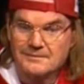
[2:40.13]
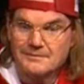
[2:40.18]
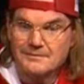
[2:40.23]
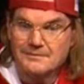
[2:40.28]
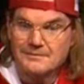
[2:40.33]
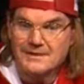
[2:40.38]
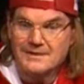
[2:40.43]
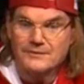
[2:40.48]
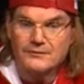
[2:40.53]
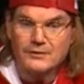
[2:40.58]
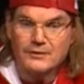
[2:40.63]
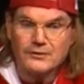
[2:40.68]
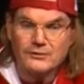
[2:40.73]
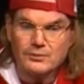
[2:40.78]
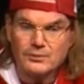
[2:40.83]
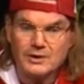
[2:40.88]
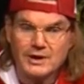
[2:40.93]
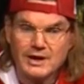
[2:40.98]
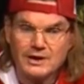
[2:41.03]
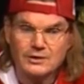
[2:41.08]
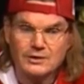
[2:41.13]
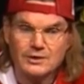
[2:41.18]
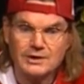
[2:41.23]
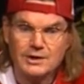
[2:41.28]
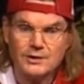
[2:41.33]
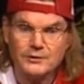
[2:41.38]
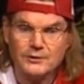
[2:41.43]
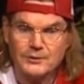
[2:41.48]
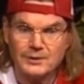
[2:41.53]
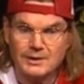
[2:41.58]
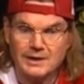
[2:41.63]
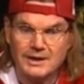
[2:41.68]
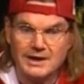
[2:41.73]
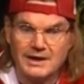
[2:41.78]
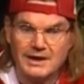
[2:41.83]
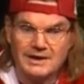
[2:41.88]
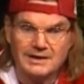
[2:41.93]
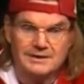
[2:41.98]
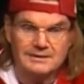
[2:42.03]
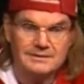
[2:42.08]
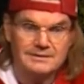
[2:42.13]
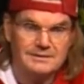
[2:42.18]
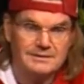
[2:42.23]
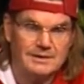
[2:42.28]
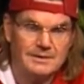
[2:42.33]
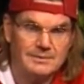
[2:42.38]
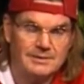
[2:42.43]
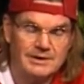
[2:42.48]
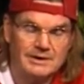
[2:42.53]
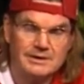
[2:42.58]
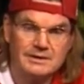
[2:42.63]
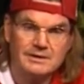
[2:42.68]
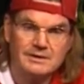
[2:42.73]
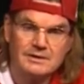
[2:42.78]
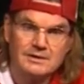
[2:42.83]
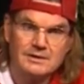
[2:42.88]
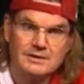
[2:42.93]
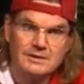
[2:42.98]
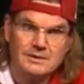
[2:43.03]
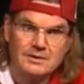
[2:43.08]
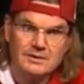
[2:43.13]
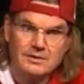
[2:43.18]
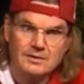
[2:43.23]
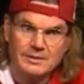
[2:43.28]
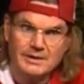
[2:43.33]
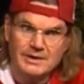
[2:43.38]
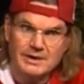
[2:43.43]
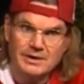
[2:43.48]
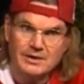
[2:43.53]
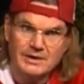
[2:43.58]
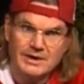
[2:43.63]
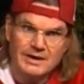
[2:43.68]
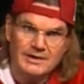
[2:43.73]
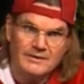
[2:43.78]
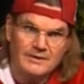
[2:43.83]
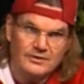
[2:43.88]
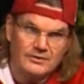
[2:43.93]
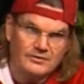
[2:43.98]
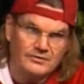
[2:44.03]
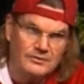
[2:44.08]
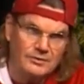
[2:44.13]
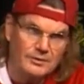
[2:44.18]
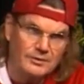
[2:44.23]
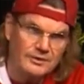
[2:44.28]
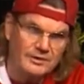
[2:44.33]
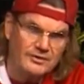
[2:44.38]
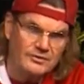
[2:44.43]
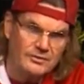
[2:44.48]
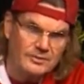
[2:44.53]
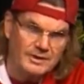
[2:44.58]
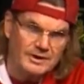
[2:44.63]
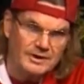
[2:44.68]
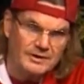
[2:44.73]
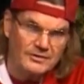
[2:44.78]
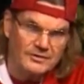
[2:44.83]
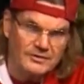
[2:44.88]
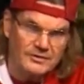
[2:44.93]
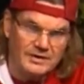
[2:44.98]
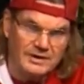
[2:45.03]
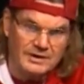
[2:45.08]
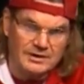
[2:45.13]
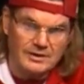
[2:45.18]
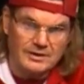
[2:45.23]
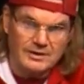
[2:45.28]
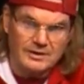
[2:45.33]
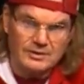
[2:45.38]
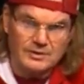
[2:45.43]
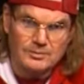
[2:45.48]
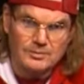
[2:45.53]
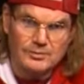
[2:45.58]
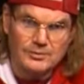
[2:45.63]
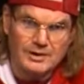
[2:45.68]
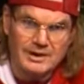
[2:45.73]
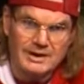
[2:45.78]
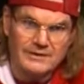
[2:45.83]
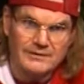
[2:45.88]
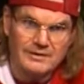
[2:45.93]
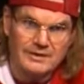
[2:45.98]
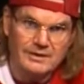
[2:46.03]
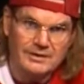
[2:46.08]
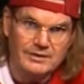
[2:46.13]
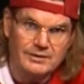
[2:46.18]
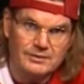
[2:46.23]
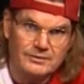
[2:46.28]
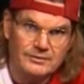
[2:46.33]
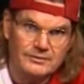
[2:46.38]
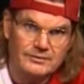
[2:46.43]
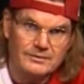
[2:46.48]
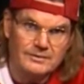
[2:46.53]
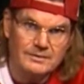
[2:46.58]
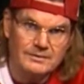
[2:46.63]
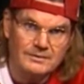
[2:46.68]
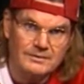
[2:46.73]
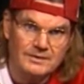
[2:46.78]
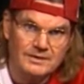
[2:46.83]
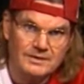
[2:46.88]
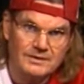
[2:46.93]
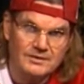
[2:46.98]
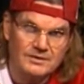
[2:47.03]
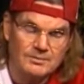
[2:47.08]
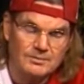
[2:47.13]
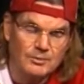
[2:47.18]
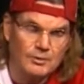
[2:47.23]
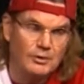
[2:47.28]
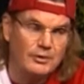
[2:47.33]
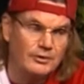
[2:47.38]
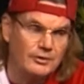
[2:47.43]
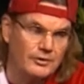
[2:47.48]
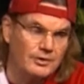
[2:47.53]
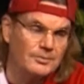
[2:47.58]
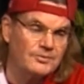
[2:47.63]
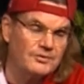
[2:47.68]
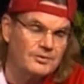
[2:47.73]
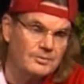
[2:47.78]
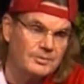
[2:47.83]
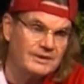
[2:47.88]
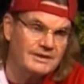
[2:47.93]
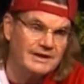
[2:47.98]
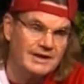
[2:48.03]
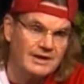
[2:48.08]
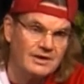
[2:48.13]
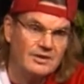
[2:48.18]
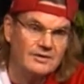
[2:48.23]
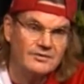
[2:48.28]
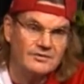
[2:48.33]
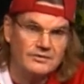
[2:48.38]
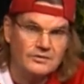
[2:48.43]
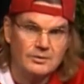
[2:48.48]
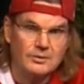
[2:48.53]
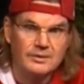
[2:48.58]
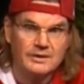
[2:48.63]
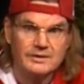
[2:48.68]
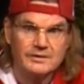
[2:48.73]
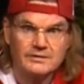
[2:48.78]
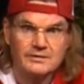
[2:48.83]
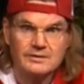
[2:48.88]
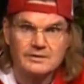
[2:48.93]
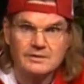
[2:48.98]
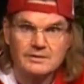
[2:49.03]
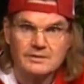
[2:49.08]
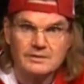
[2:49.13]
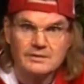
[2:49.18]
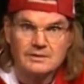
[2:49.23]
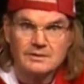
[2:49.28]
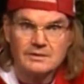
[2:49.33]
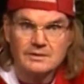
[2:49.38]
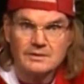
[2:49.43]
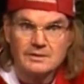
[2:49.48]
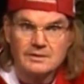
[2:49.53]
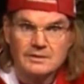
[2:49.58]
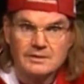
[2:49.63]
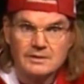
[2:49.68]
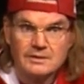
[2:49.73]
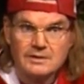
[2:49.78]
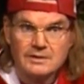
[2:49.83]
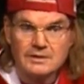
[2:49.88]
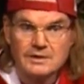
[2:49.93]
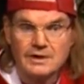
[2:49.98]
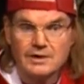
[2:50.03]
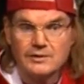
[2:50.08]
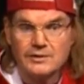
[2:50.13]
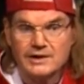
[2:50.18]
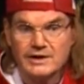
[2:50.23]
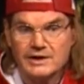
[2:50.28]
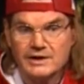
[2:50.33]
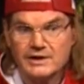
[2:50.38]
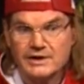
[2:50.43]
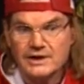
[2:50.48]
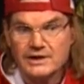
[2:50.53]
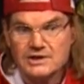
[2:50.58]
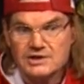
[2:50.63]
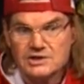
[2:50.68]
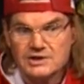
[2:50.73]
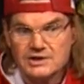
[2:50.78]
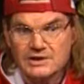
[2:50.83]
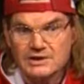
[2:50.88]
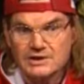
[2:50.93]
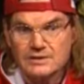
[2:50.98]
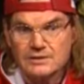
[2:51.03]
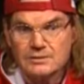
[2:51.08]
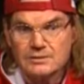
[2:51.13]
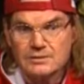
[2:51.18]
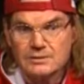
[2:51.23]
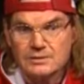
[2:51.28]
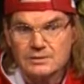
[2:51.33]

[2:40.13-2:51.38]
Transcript: and first, we're not going to go through a lot. I mean, we all have our stories. We all sit in our own private little support groups, and we tell our stories. You know, in a nutshell,